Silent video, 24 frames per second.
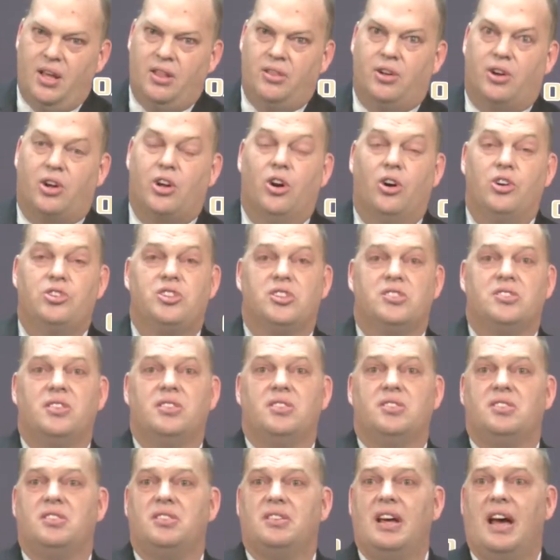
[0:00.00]
their coaches
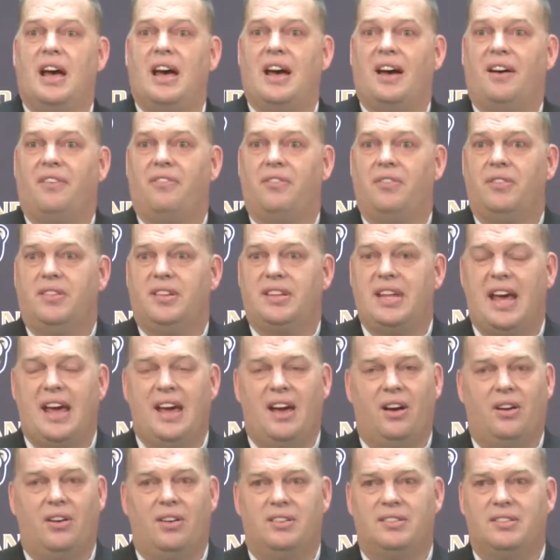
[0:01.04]
and staff,
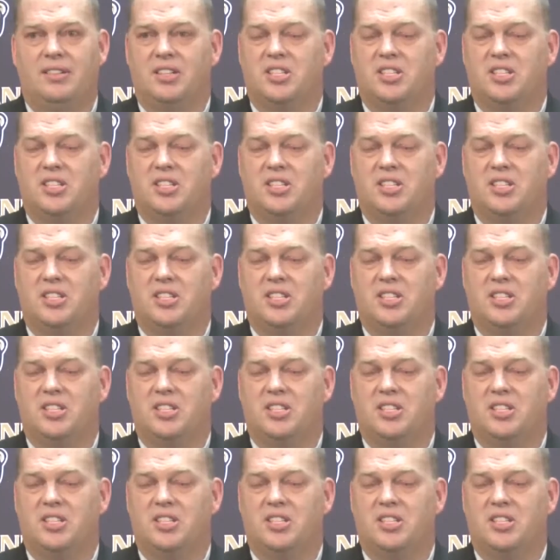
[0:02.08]
talent,